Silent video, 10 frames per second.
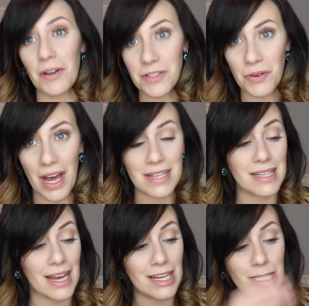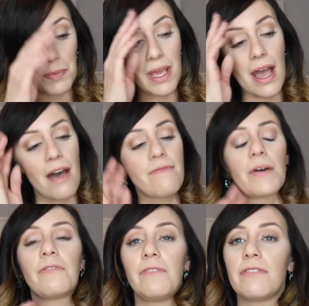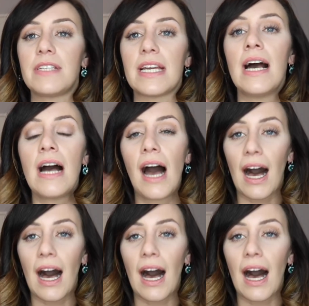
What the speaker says: It also has an SPF of 50.